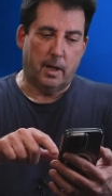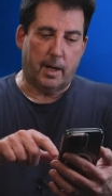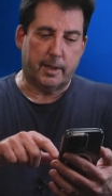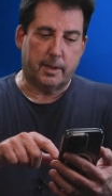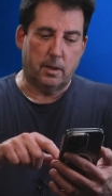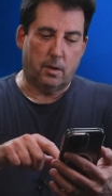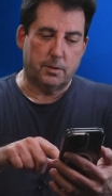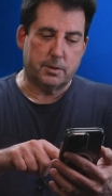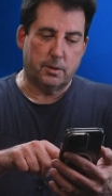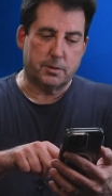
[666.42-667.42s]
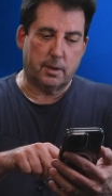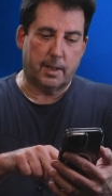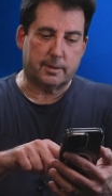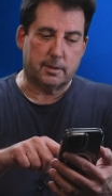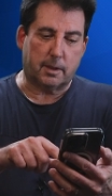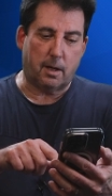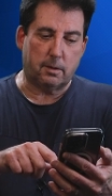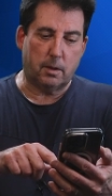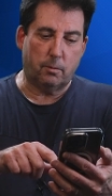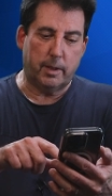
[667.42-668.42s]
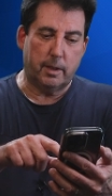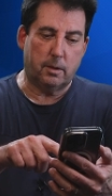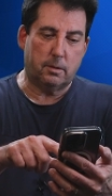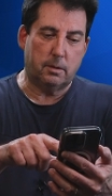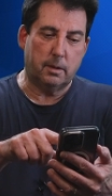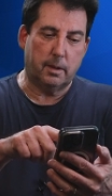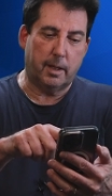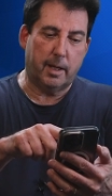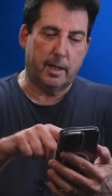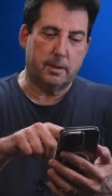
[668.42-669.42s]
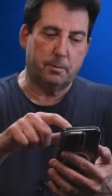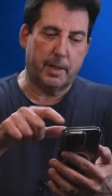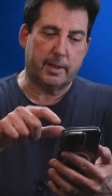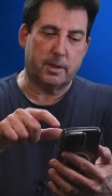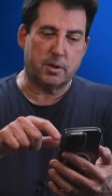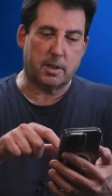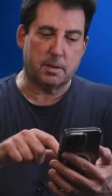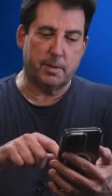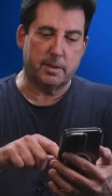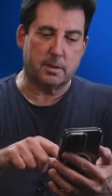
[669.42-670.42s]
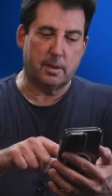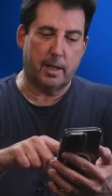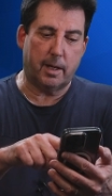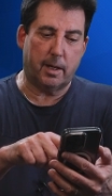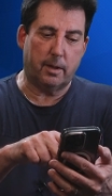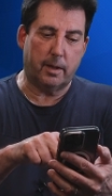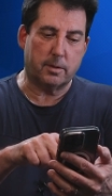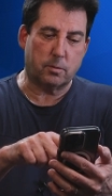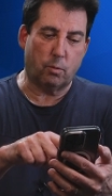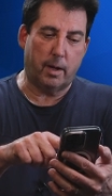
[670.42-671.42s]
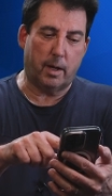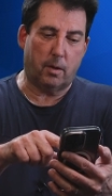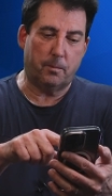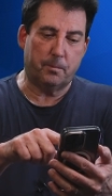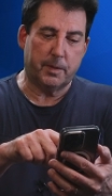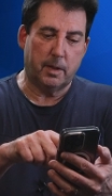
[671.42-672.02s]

I can also select the color wheel and make adjustments there as well.